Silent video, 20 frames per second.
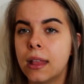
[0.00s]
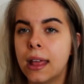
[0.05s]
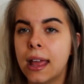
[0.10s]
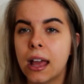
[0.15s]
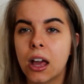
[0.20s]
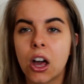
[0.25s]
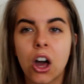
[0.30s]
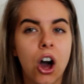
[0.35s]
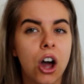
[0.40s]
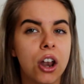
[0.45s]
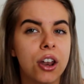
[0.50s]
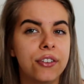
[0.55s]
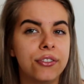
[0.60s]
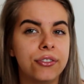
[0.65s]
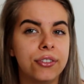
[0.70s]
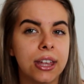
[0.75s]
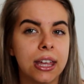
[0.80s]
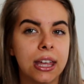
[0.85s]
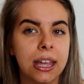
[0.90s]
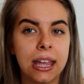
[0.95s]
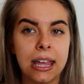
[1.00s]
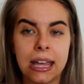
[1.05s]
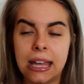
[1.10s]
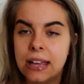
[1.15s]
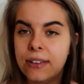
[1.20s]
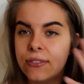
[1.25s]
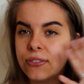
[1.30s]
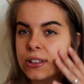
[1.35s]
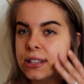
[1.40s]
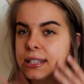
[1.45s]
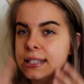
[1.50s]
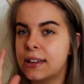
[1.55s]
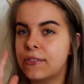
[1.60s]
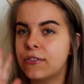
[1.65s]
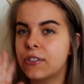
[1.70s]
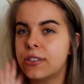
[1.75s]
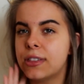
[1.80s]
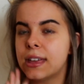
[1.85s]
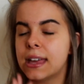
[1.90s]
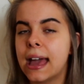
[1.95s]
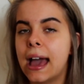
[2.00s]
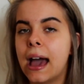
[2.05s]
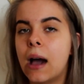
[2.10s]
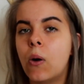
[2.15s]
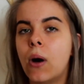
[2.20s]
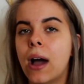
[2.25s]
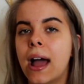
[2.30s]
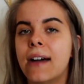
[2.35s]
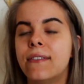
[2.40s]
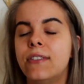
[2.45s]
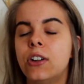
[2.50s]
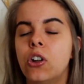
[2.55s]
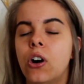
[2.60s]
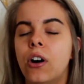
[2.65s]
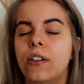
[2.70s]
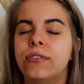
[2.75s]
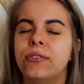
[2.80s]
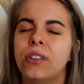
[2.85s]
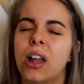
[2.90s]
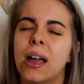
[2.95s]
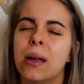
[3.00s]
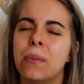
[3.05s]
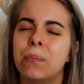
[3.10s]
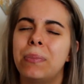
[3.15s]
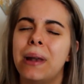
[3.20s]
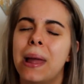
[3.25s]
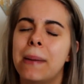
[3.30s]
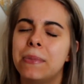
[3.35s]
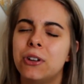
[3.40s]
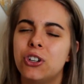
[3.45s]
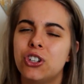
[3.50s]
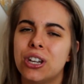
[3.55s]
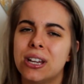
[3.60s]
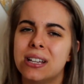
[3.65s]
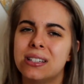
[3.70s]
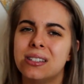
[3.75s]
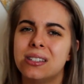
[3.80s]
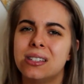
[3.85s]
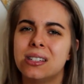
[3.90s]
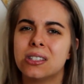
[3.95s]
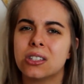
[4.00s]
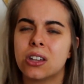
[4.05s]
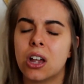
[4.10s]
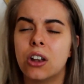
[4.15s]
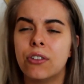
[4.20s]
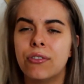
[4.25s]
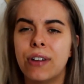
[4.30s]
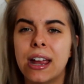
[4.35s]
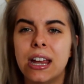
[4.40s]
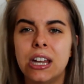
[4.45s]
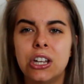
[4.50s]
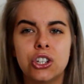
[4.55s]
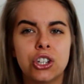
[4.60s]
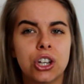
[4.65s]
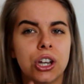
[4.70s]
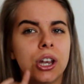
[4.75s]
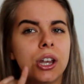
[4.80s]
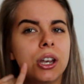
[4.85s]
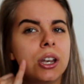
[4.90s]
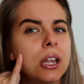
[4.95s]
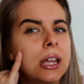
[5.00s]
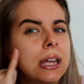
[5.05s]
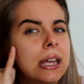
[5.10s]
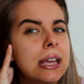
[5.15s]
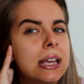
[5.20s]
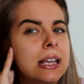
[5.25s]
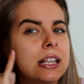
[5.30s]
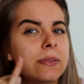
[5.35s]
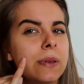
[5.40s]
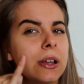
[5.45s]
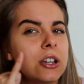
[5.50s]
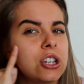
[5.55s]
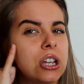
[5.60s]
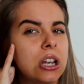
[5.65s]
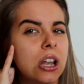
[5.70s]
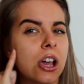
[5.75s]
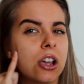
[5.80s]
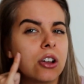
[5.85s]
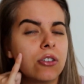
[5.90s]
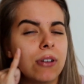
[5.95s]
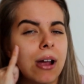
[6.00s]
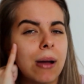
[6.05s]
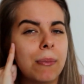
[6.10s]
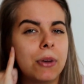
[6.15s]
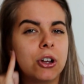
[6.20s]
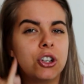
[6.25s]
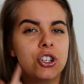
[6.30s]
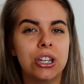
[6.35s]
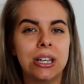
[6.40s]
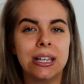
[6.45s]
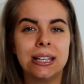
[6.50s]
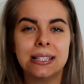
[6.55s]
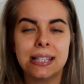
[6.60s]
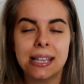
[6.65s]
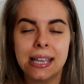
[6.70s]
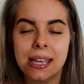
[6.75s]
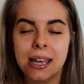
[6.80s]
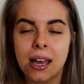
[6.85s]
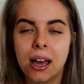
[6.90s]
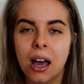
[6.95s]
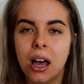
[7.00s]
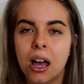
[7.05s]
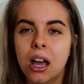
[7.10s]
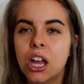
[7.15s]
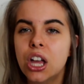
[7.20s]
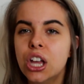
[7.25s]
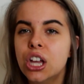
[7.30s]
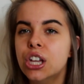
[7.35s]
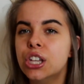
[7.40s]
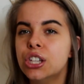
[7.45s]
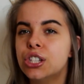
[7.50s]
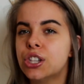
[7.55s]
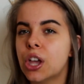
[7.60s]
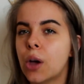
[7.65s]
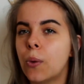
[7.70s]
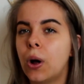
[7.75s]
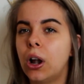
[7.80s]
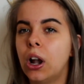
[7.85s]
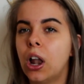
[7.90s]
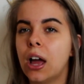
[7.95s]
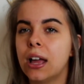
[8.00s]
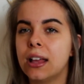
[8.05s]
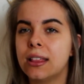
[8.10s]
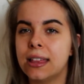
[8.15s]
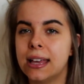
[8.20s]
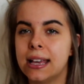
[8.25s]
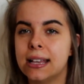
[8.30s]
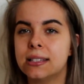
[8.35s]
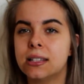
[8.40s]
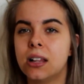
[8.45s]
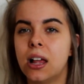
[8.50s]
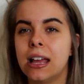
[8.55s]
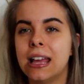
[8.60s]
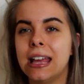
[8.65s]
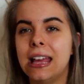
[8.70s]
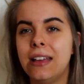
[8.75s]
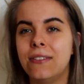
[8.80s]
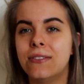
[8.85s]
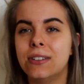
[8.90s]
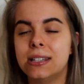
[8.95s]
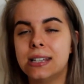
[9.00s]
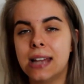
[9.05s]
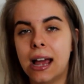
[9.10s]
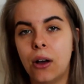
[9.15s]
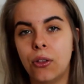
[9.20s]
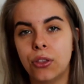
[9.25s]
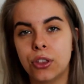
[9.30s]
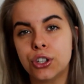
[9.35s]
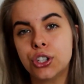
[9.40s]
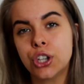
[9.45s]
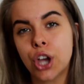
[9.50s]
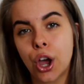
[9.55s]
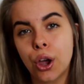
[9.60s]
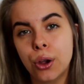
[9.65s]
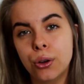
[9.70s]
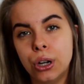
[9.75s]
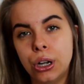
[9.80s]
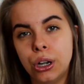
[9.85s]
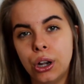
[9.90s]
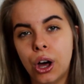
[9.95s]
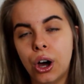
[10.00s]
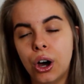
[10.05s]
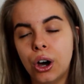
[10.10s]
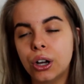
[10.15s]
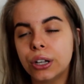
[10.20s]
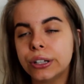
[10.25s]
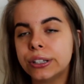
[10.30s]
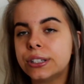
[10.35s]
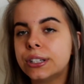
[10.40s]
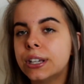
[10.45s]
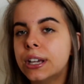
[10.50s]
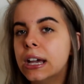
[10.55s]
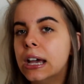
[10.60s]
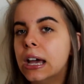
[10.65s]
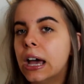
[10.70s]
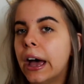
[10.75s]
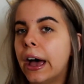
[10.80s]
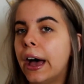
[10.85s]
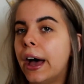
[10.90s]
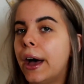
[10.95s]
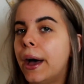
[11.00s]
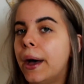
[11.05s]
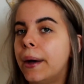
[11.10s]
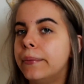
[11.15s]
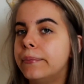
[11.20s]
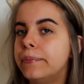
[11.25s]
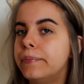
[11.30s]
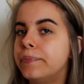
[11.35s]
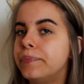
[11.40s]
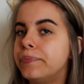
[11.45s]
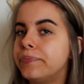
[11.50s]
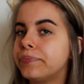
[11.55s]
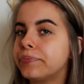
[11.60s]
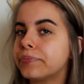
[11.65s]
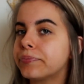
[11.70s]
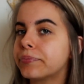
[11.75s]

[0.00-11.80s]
it kind of evens everything out. I have a lot of like blemishes and discoloration, especially like around my cheeks here, so I like that it's like evened out the tone a lot. And